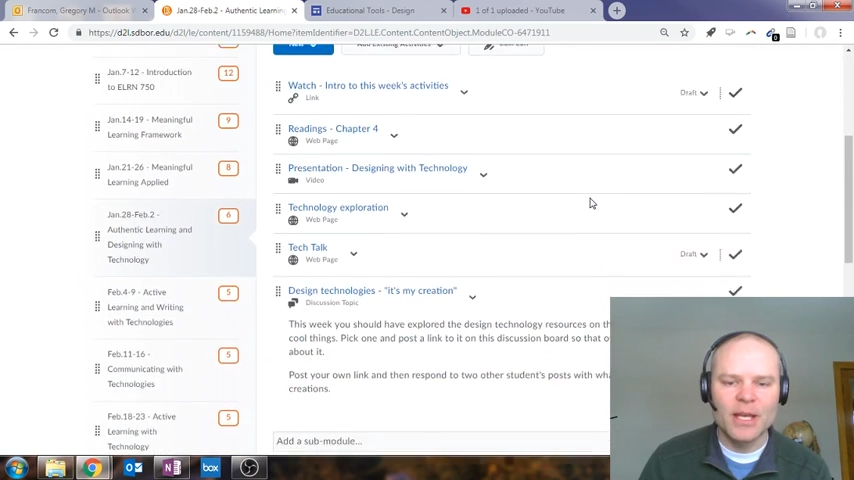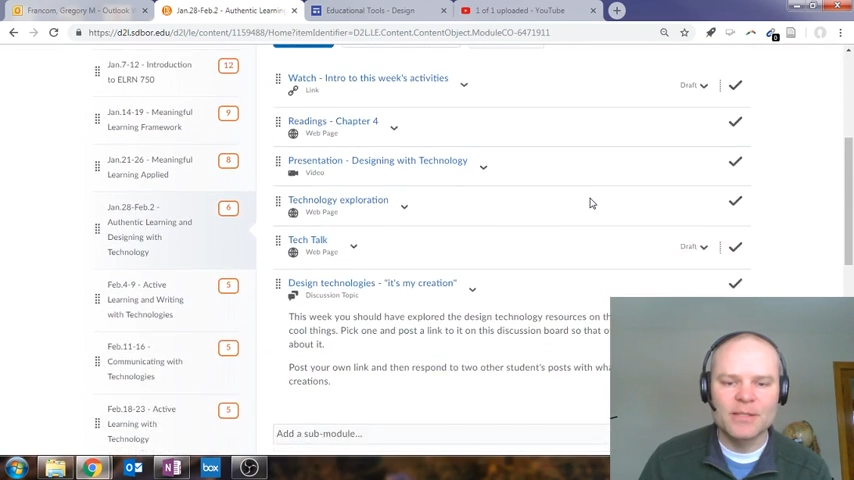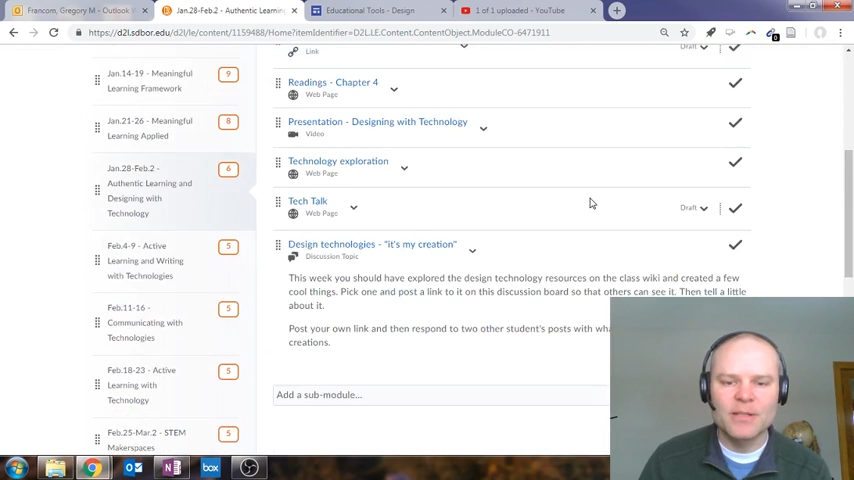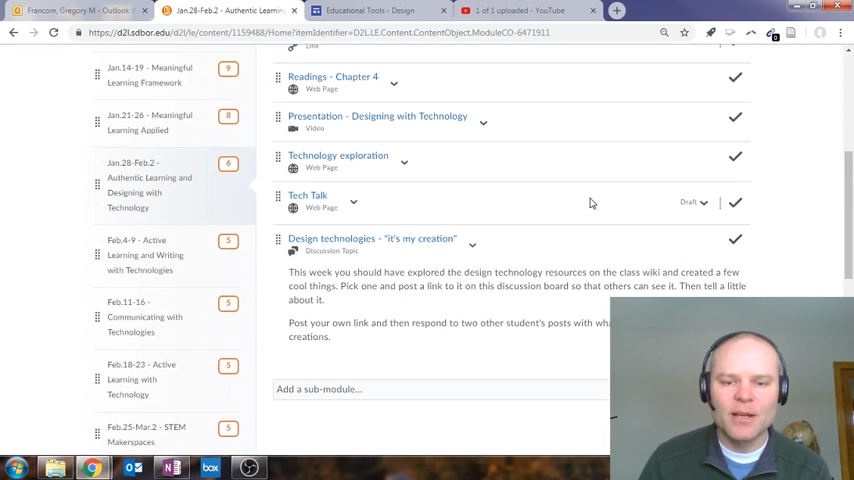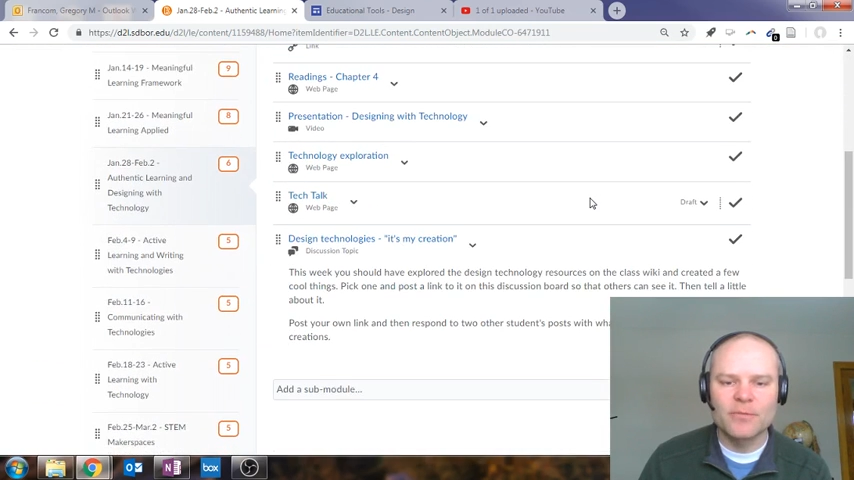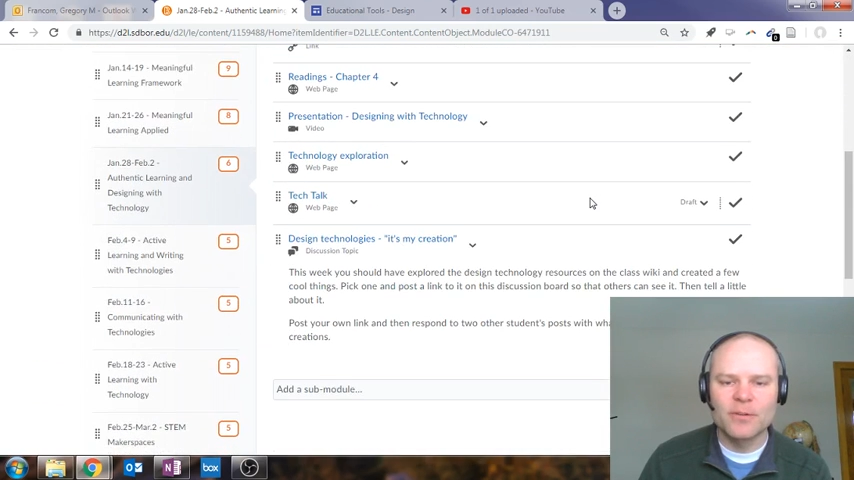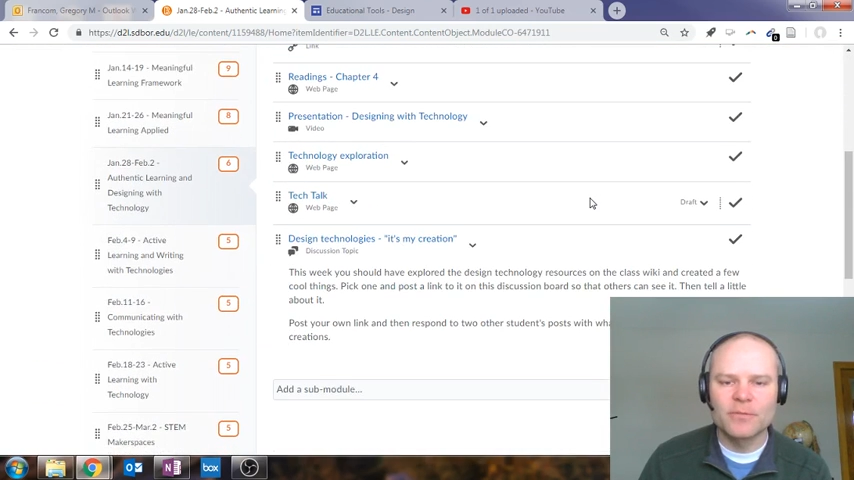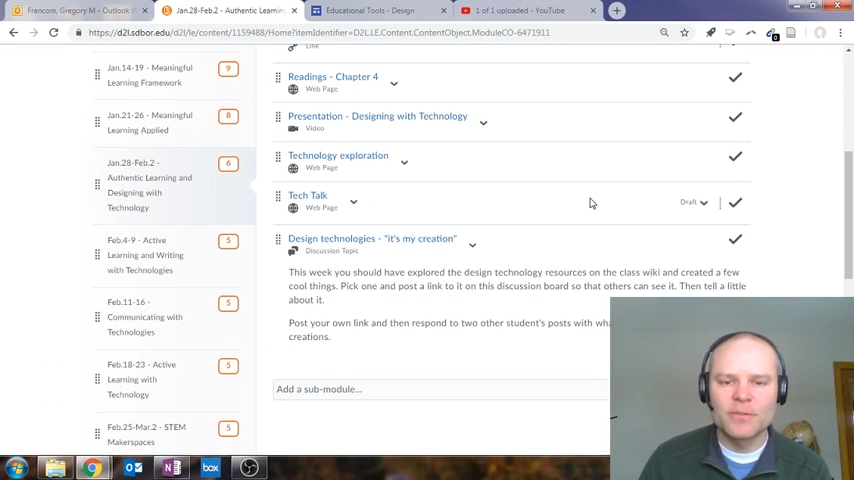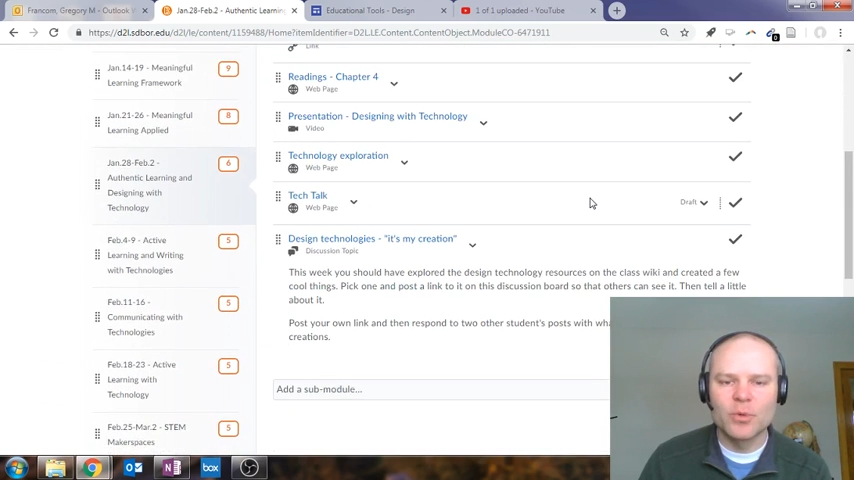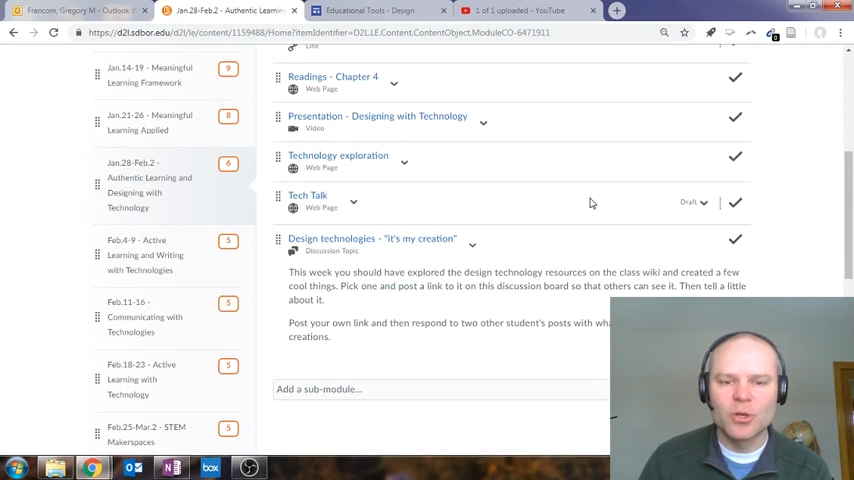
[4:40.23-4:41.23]
But that's not for
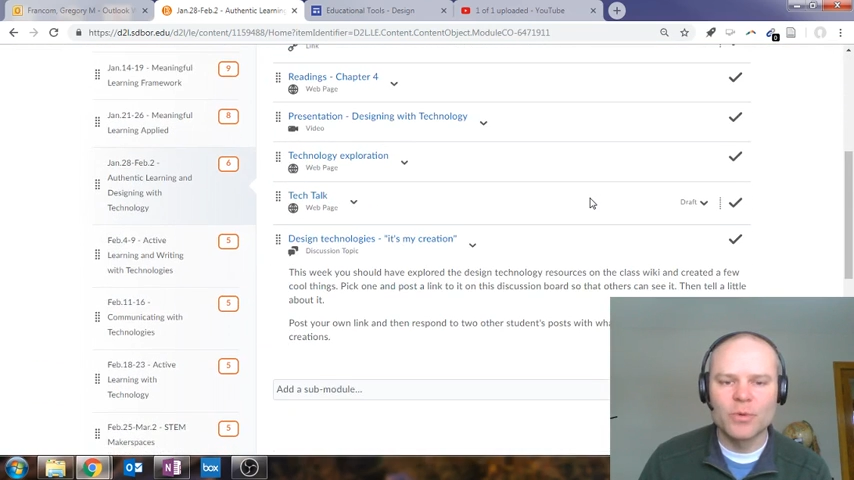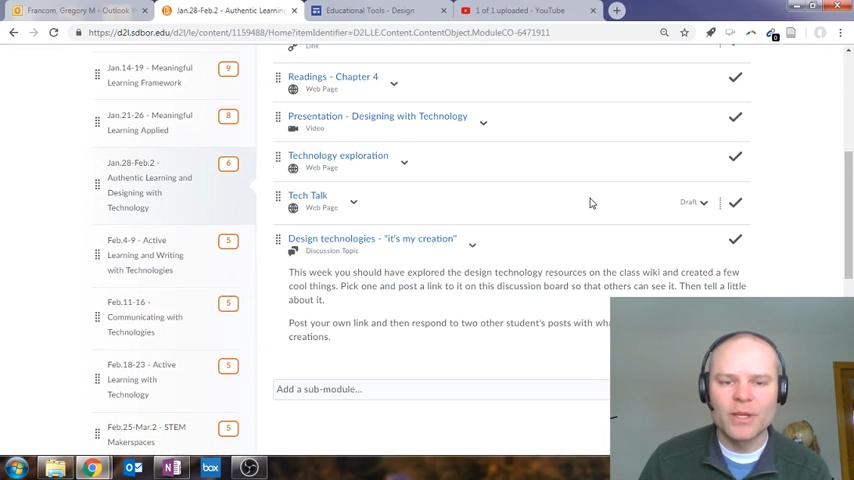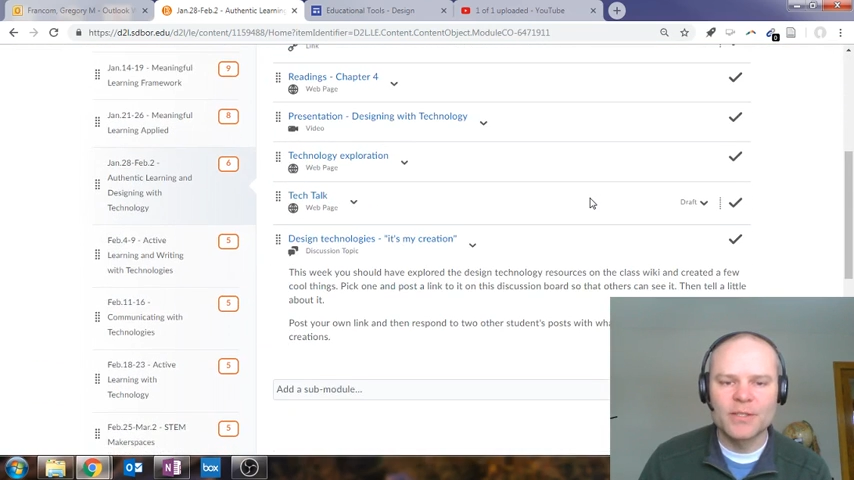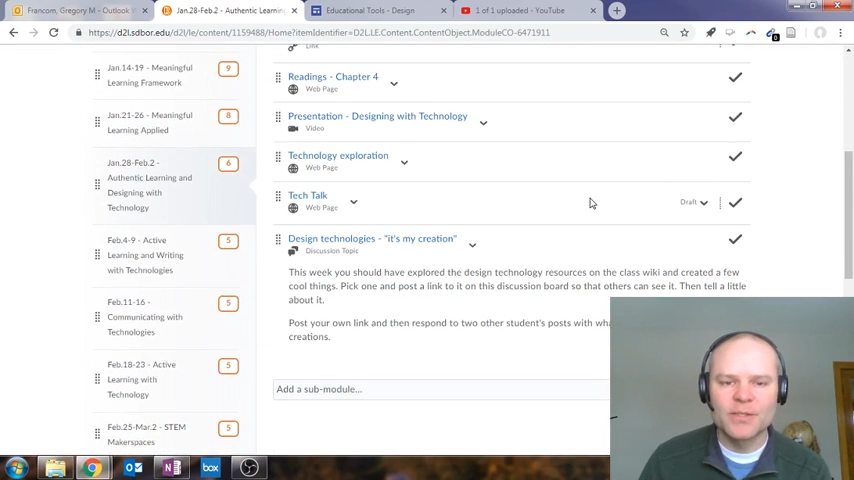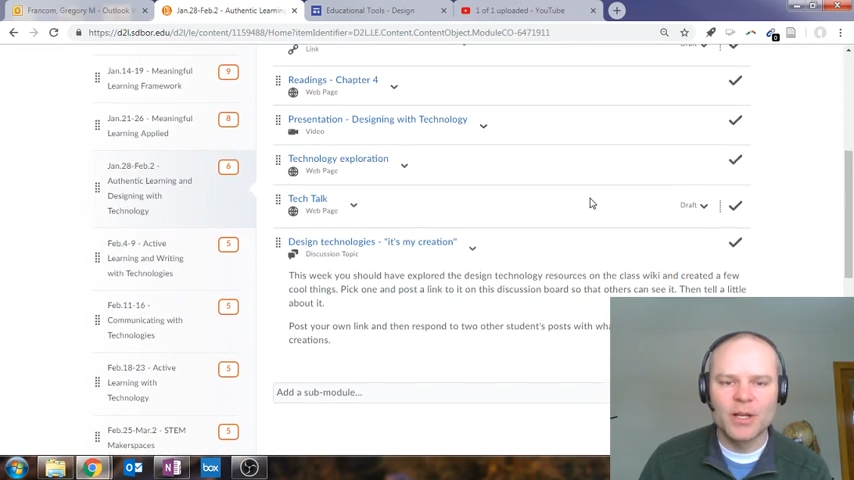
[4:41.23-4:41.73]
a few more weeks,